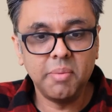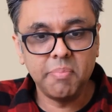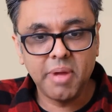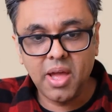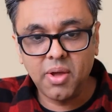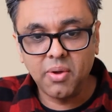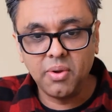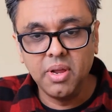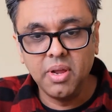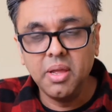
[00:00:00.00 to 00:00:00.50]

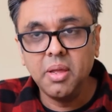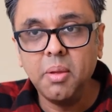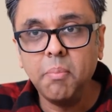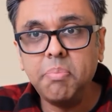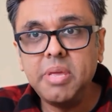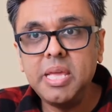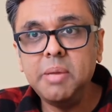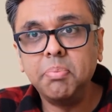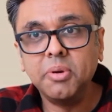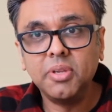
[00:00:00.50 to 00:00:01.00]
about
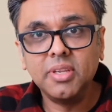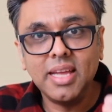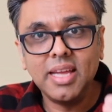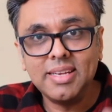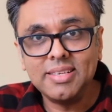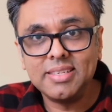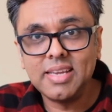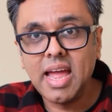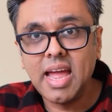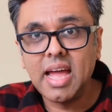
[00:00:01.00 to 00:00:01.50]
people
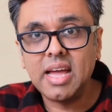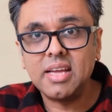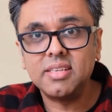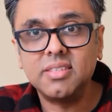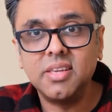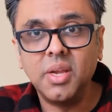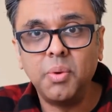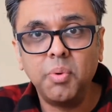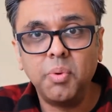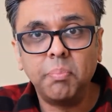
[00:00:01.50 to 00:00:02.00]
and
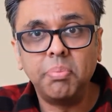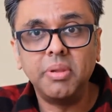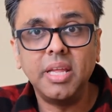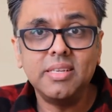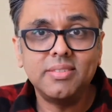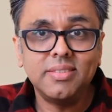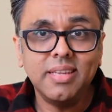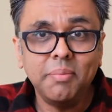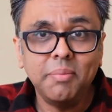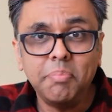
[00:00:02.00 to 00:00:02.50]
tasks and
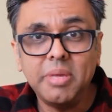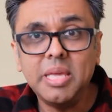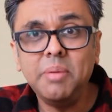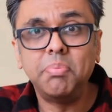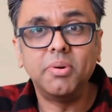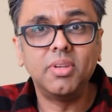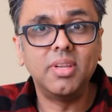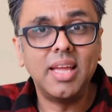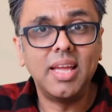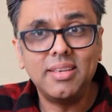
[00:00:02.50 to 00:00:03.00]
replacing
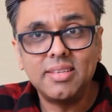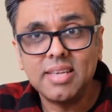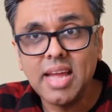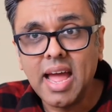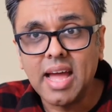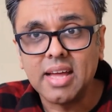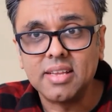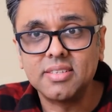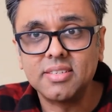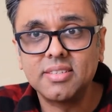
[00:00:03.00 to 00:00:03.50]
people and
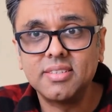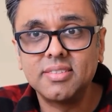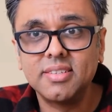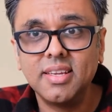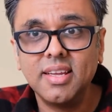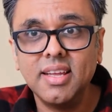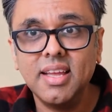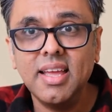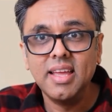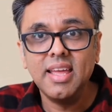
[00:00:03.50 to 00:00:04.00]
tasks.
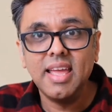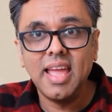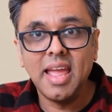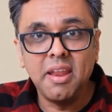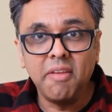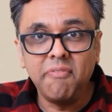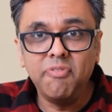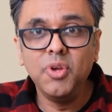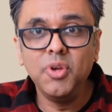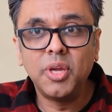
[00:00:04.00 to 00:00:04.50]

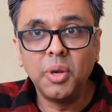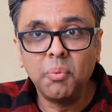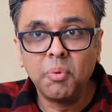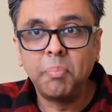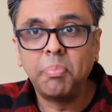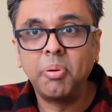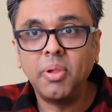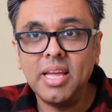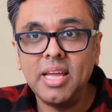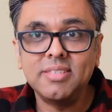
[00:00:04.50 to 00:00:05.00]
And if you could
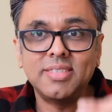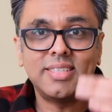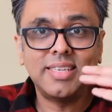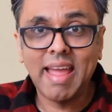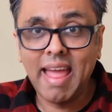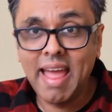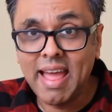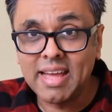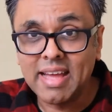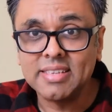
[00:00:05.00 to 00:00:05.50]
replace
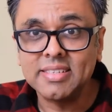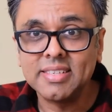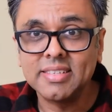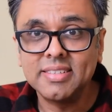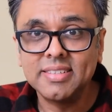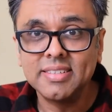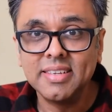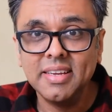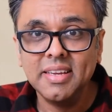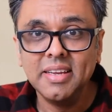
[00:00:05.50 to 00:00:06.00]

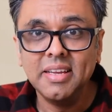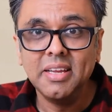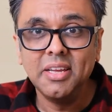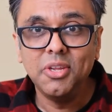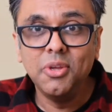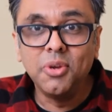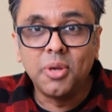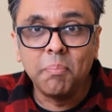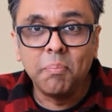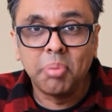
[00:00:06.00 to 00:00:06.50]
tasks,
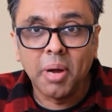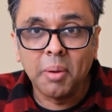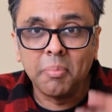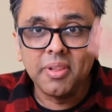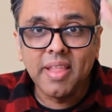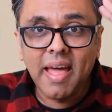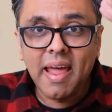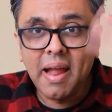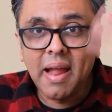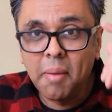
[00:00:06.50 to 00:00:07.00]
you can
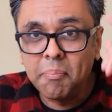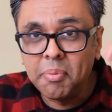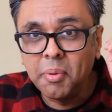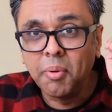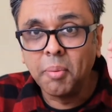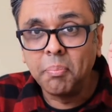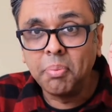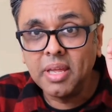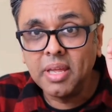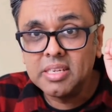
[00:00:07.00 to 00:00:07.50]
bubble that up and
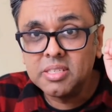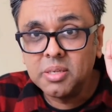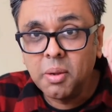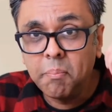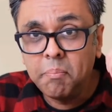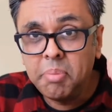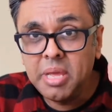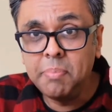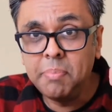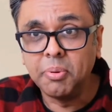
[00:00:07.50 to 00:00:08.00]
replace
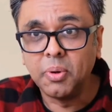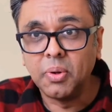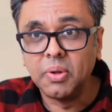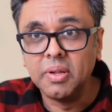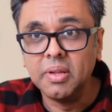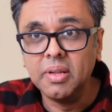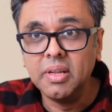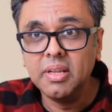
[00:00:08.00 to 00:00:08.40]
people.